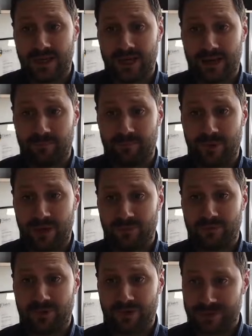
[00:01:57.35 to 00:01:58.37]
But
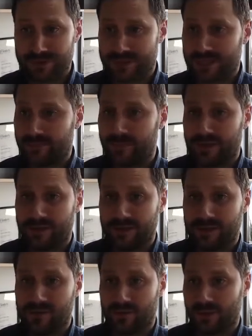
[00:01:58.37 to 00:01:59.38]
we've got it segmented
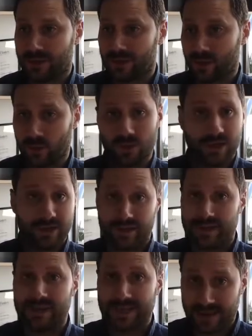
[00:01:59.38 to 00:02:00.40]
into a quarterly.
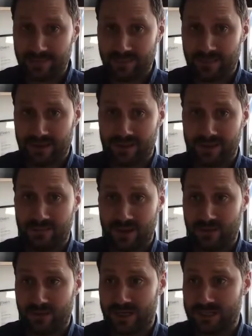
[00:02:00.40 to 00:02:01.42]
It can be monthly, by
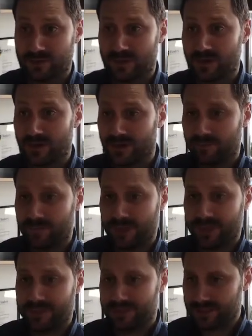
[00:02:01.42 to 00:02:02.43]
the way, as well.
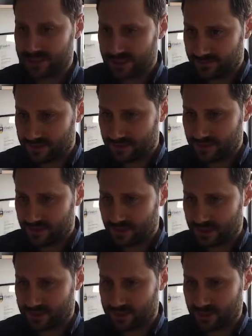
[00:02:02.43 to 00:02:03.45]
But it just you
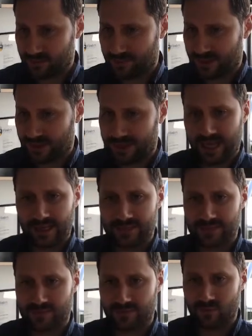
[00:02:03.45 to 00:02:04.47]
a sort of
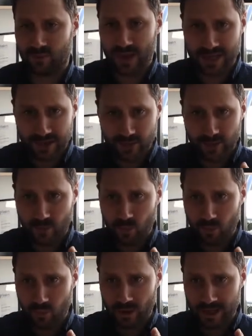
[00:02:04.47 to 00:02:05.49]
analysis of where
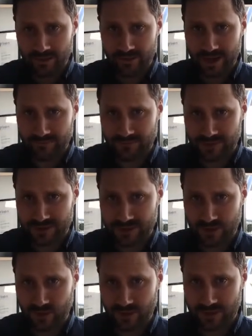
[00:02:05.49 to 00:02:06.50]
you're at for this
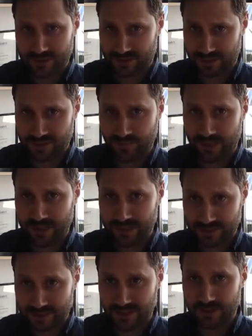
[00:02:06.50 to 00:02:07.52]
quarter that's just
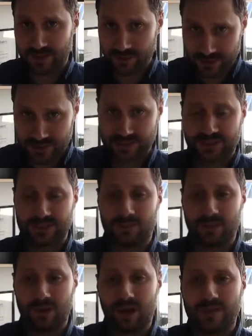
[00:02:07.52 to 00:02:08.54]
been. So you would
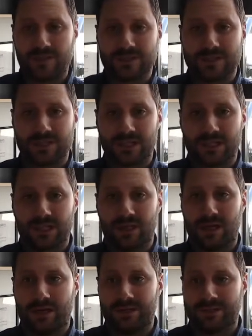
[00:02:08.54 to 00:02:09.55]
supply this to your
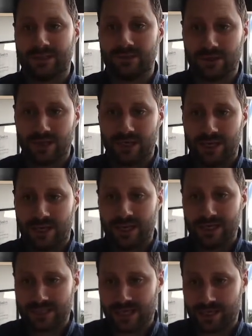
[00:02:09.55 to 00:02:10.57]
client. You say, look,
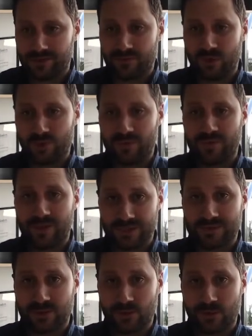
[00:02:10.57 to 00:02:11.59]
here's how you've gone
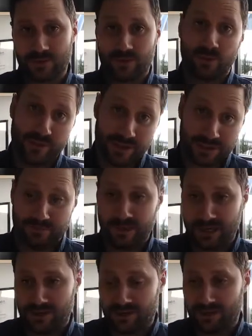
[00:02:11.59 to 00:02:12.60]
this quarter or this
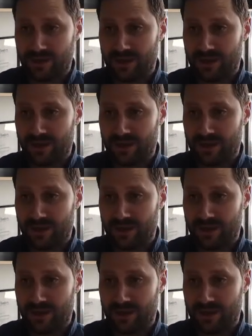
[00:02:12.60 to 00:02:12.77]
month.